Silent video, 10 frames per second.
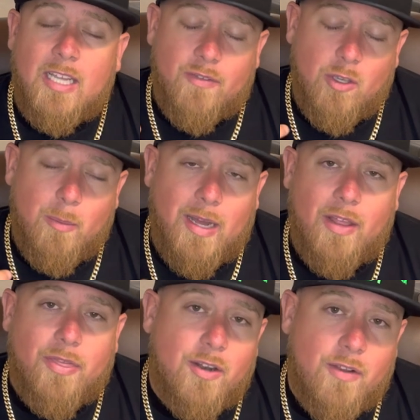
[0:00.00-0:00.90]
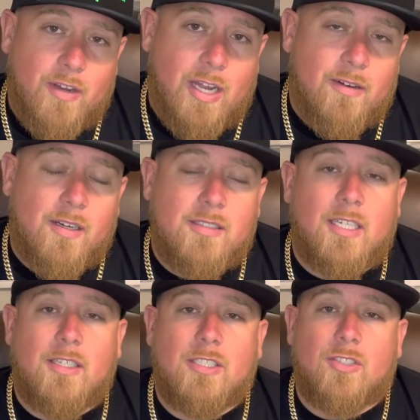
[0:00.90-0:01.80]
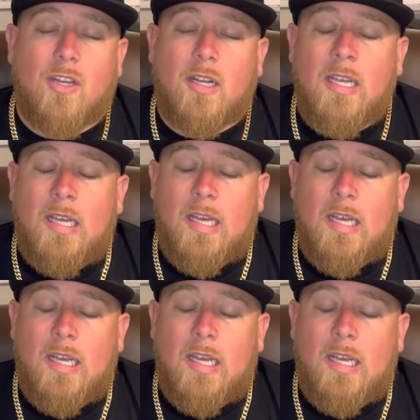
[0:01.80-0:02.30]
If you buy a 3500 series truck,